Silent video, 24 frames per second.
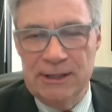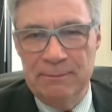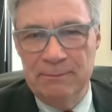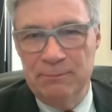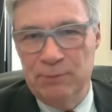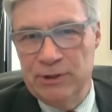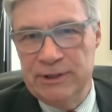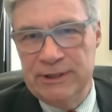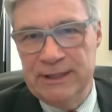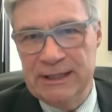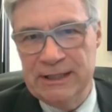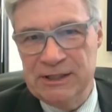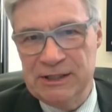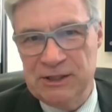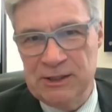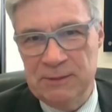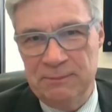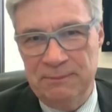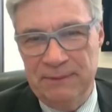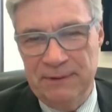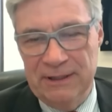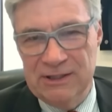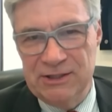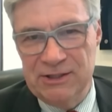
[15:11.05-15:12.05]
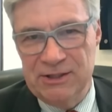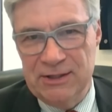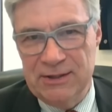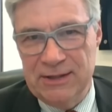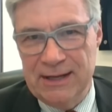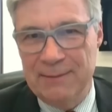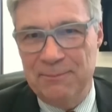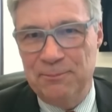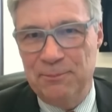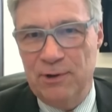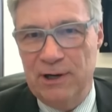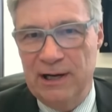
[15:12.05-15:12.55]
and participants in
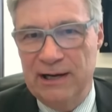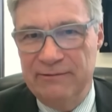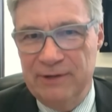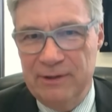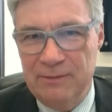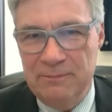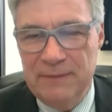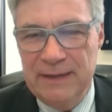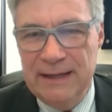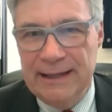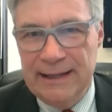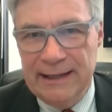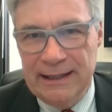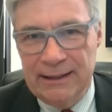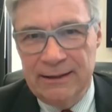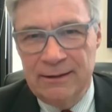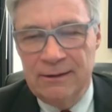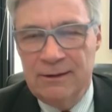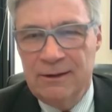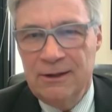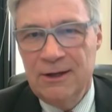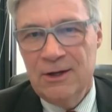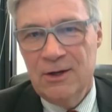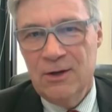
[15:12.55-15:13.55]
that private meeting